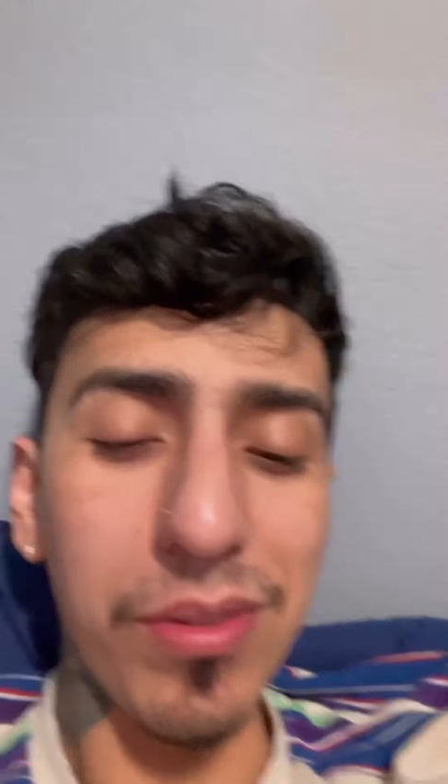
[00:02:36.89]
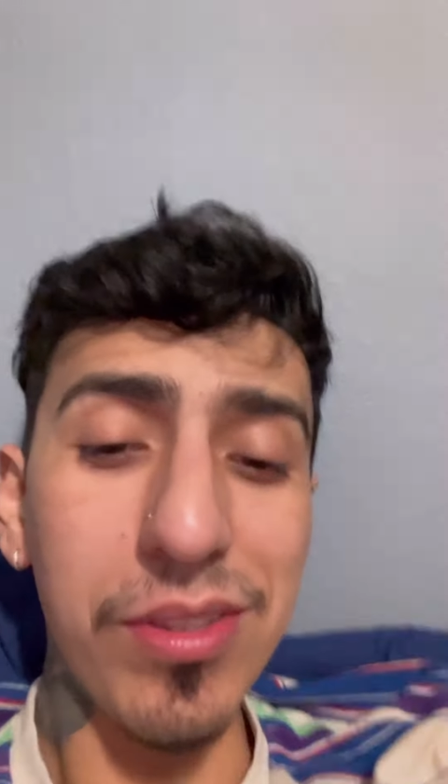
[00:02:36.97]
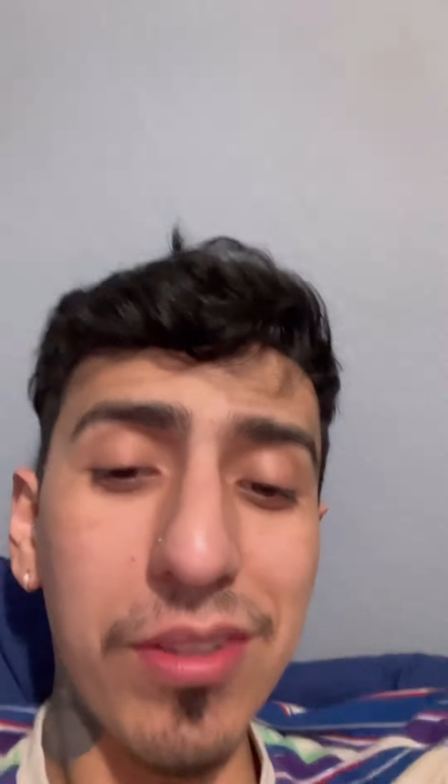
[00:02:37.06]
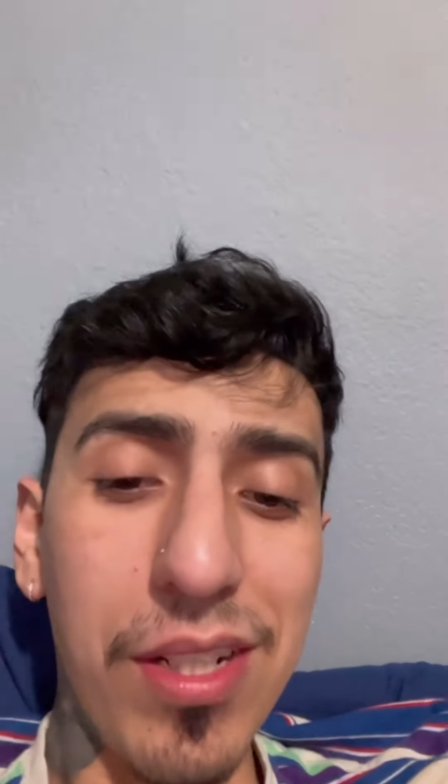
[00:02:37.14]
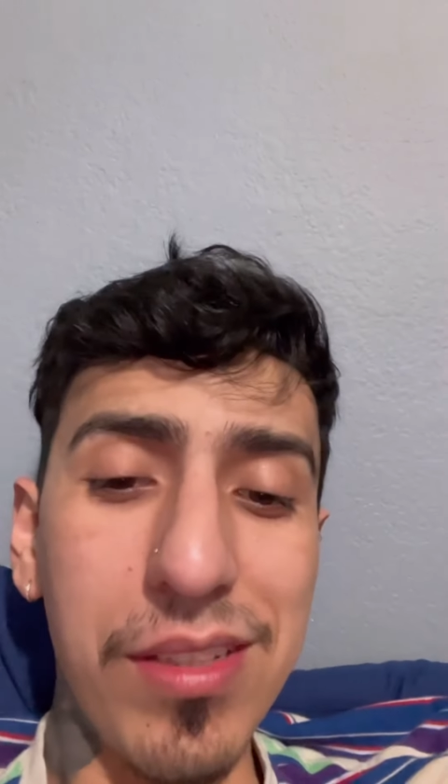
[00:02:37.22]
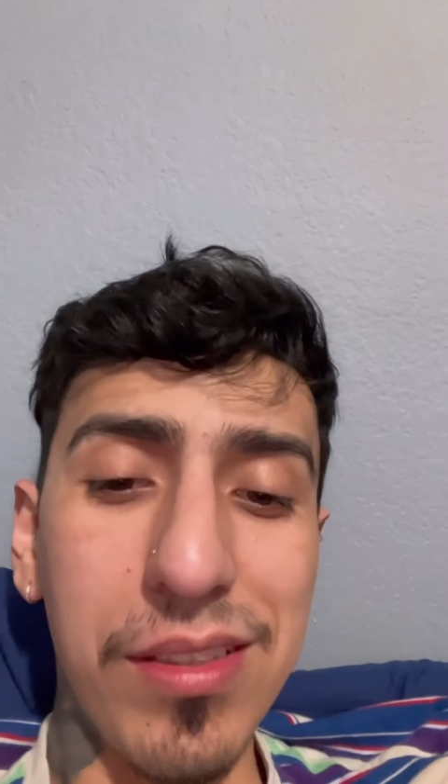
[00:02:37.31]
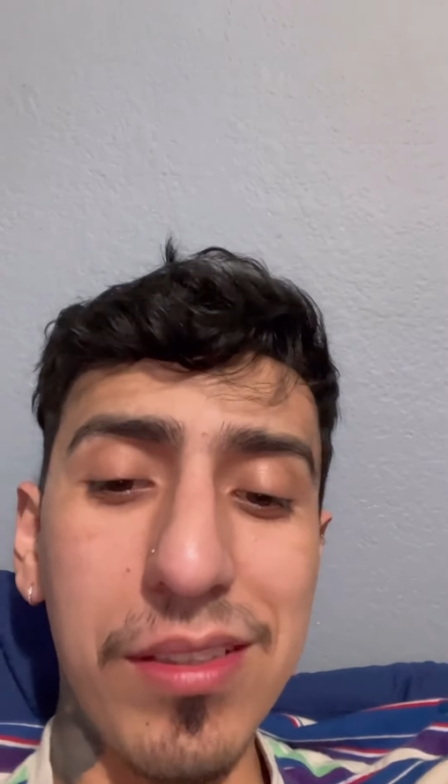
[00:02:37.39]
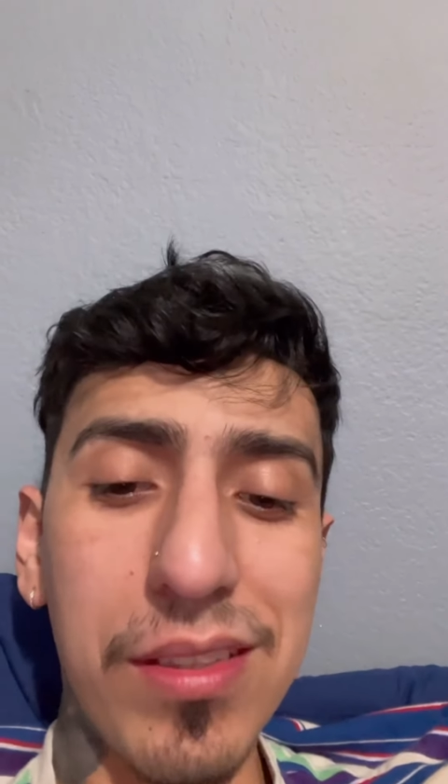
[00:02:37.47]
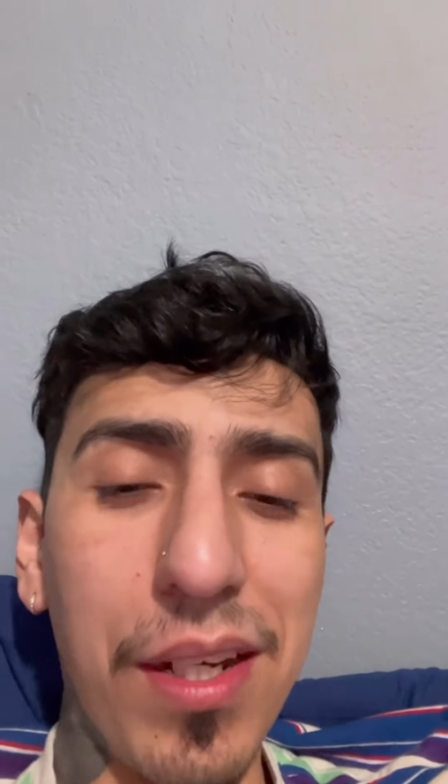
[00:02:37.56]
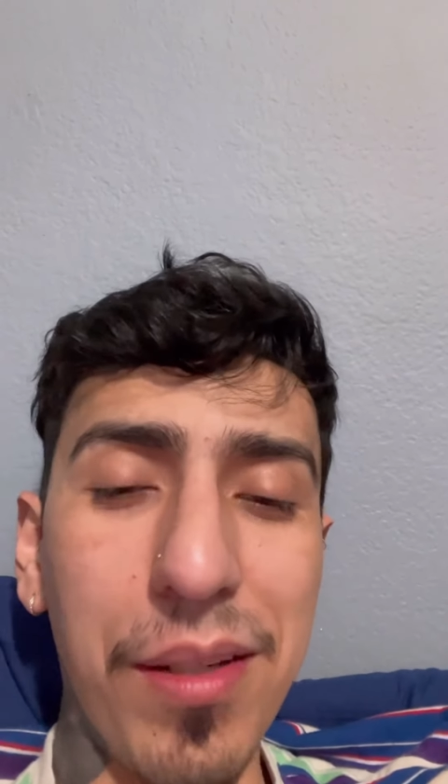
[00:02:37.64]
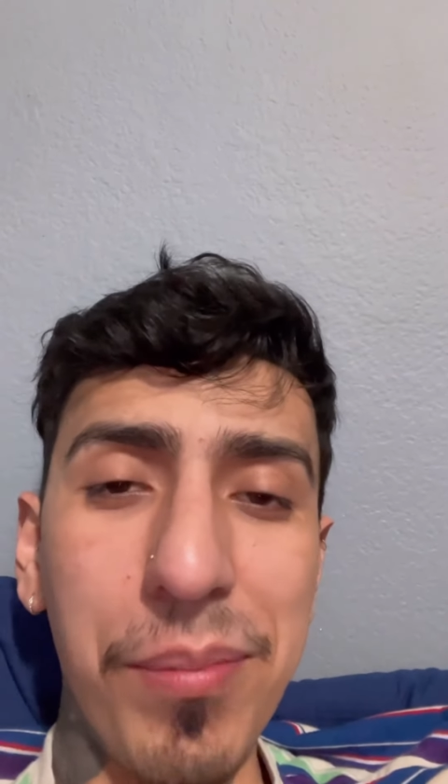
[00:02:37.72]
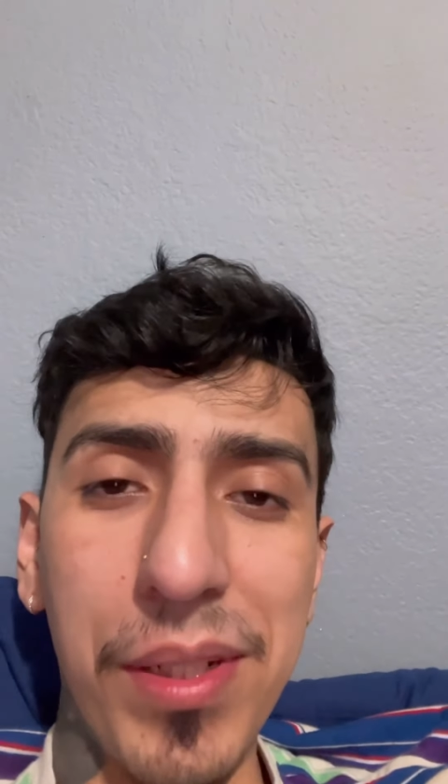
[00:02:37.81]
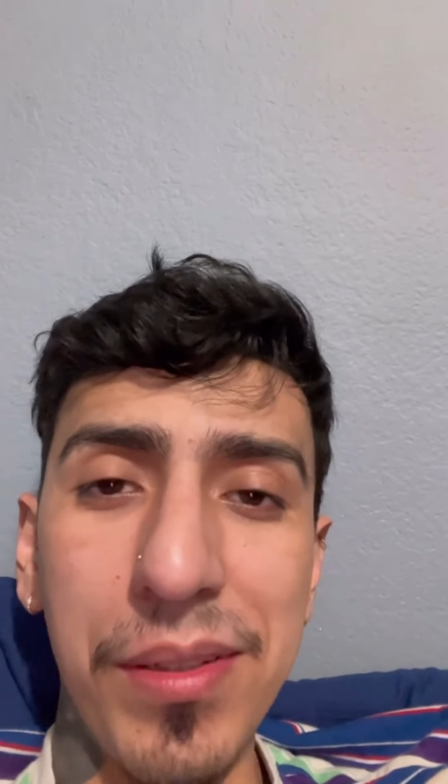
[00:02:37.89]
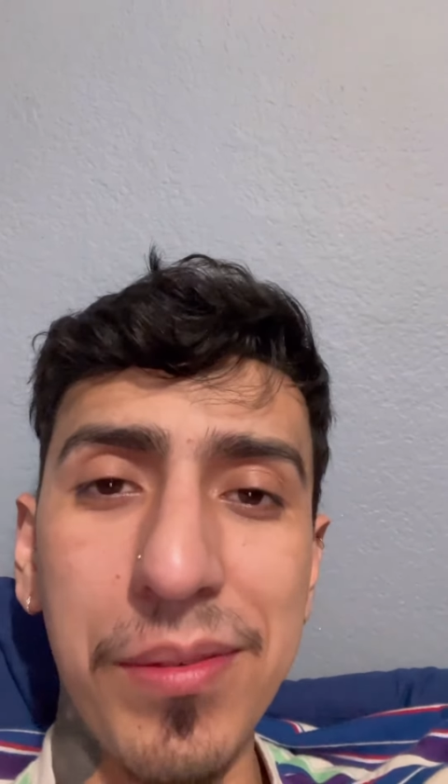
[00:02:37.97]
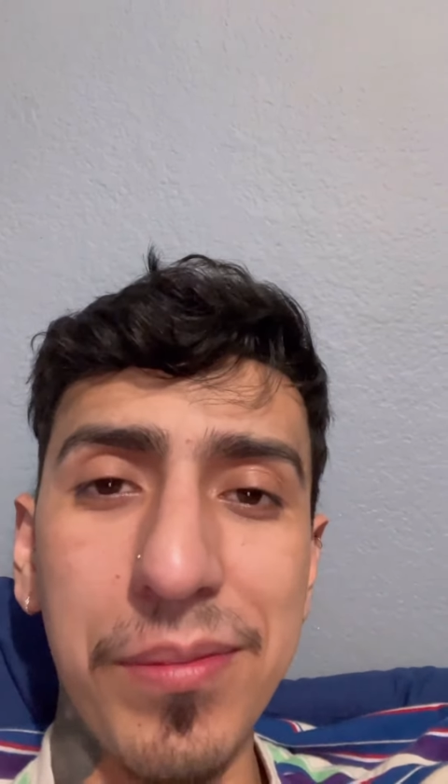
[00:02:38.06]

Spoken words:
It's crazy. It's sad, man.